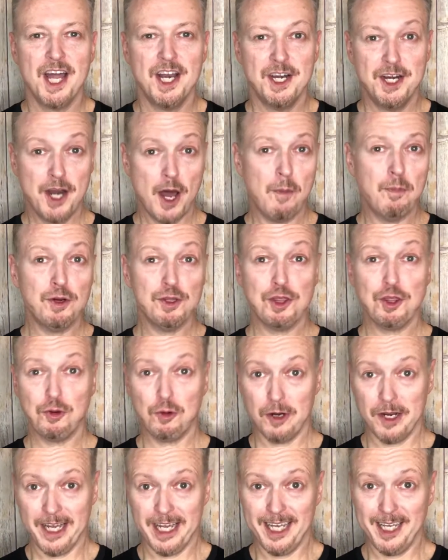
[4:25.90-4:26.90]
Number
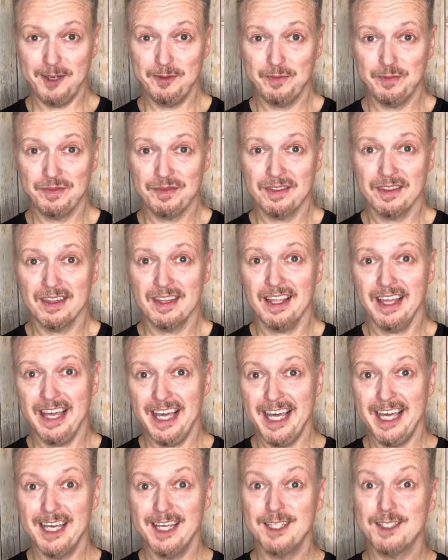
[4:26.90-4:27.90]
3
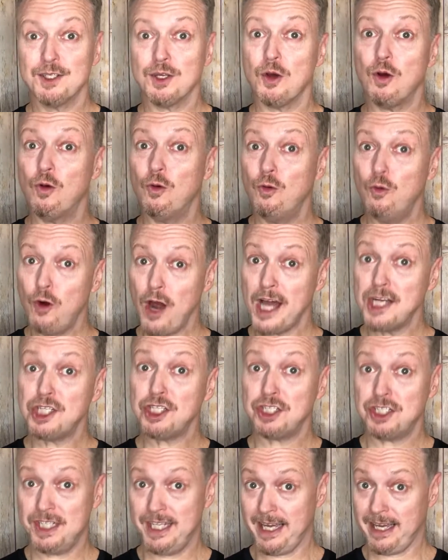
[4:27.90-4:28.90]
is
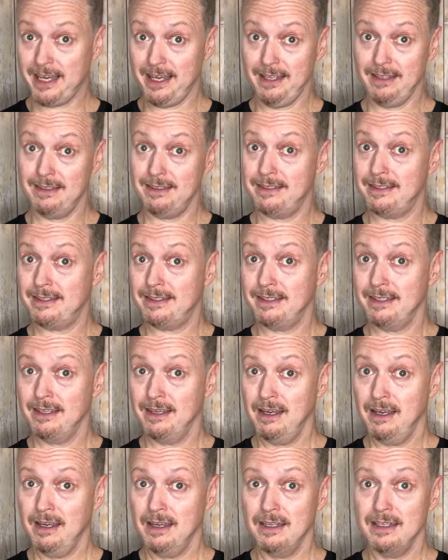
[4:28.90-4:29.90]
rush tickets.
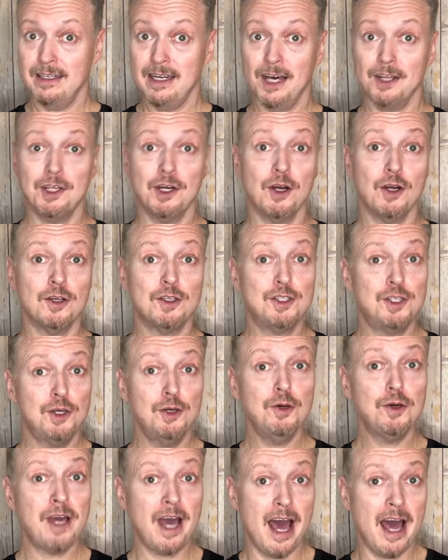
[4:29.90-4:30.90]
Now, there are
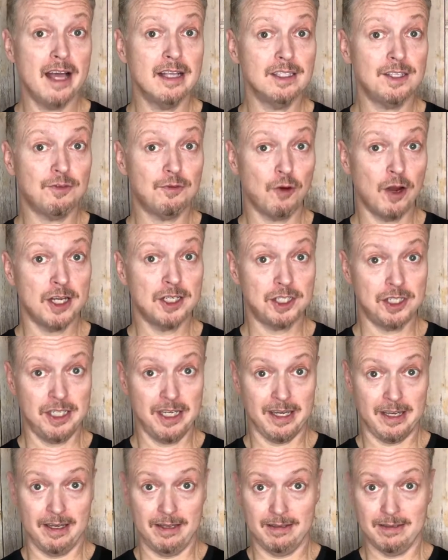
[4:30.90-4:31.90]
2 kinds of rush
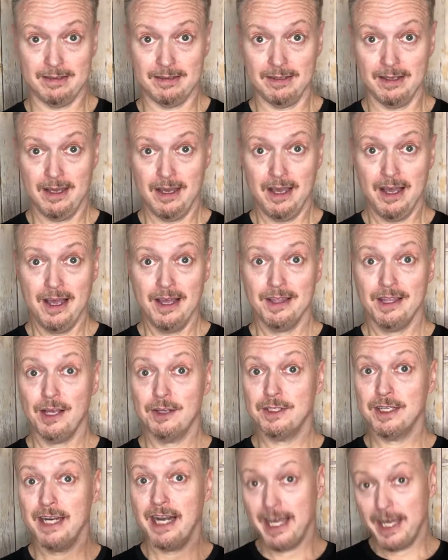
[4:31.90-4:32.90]
tickets.
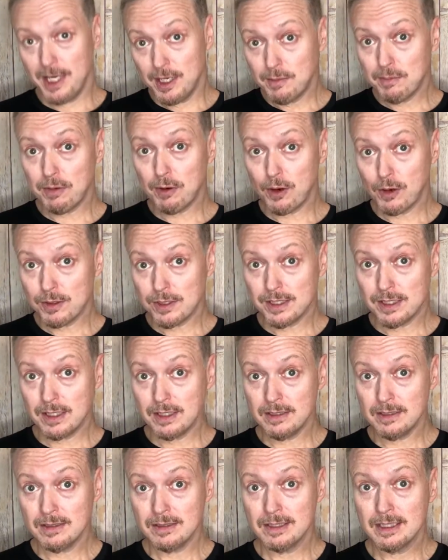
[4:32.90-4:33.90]
There's an
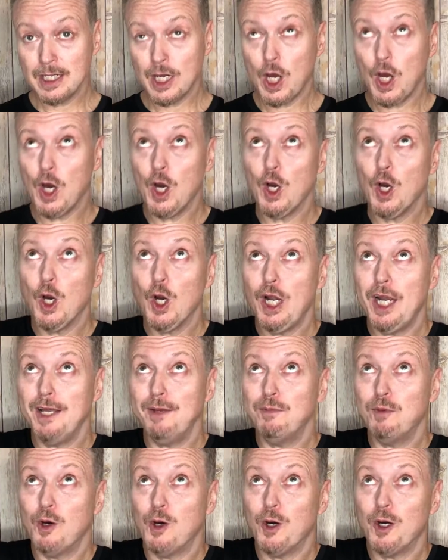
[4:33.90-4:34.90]
in-person early
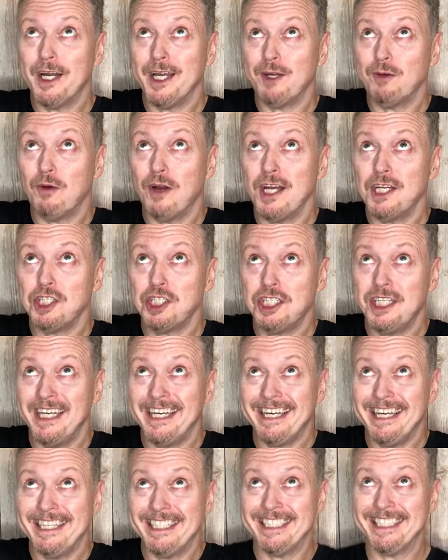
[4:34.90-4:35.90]
morning rush
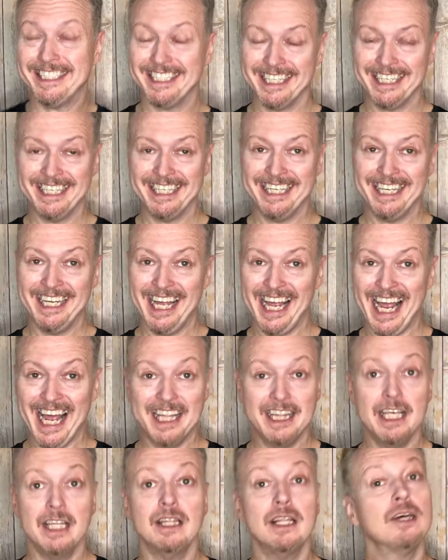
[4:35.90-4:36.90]
ticket,
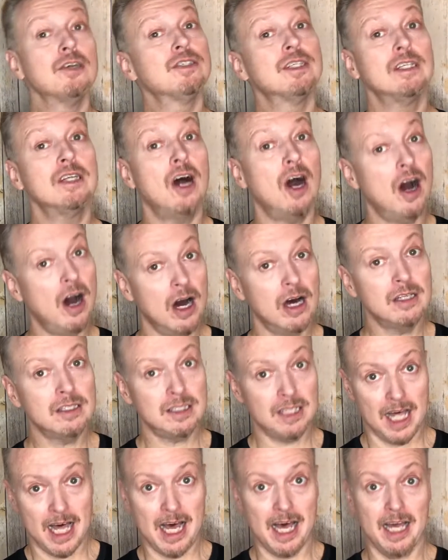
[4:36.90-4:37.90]
and then there's an
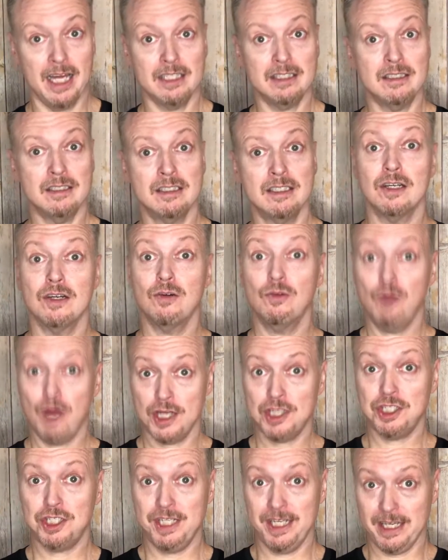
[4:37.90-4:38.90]
online
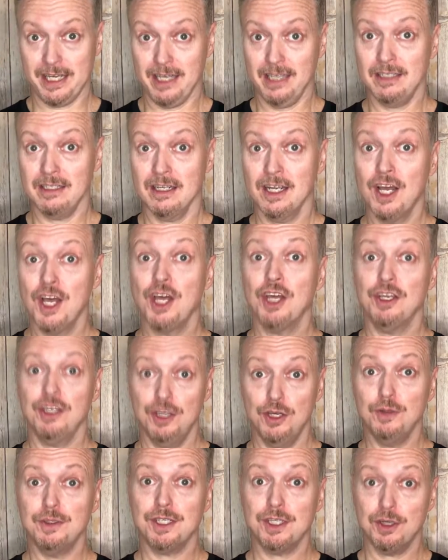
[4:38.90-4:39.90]
rush ticket
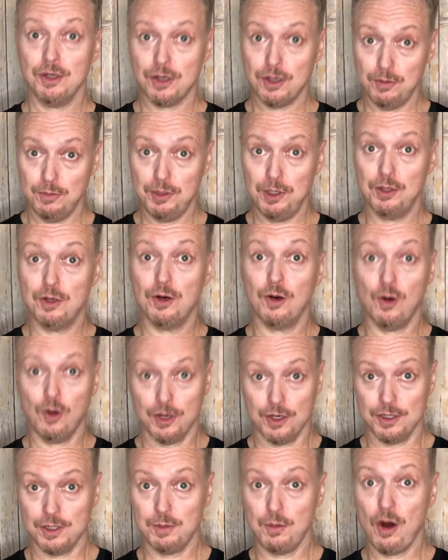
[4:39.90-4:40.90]
using your computer or
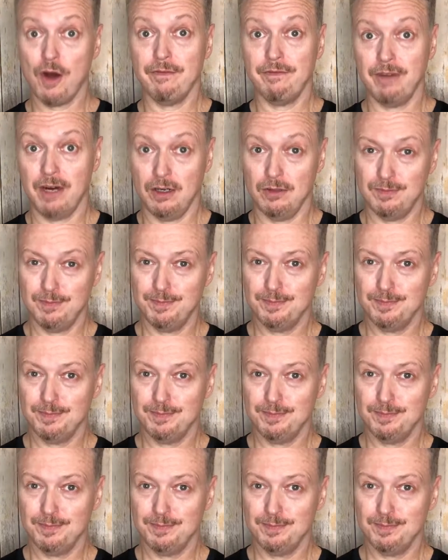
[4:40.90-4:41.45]
your smartphone.